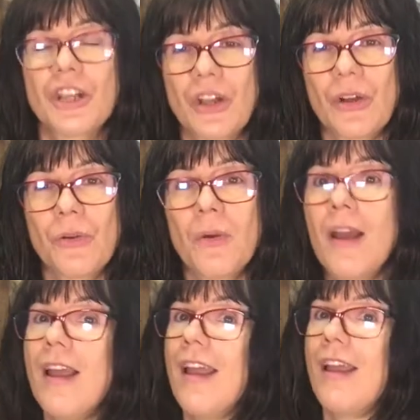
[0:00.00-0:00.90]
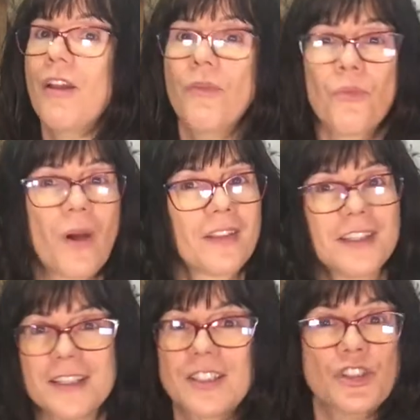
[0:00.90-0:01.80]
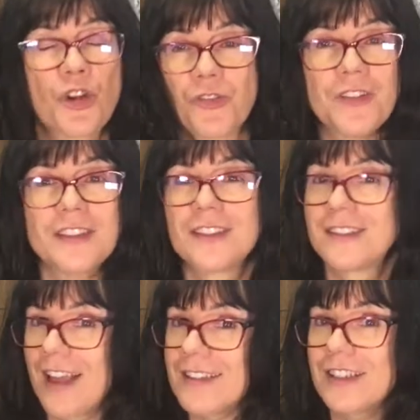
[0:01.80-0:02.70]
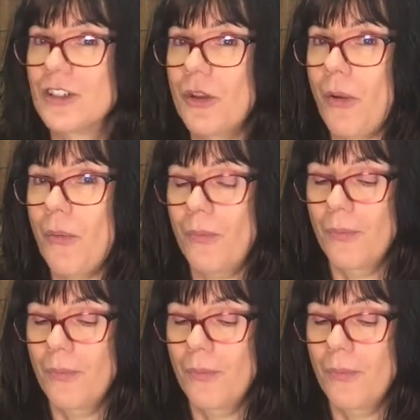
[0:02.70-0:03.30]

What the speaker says: know what his servant doesn't know?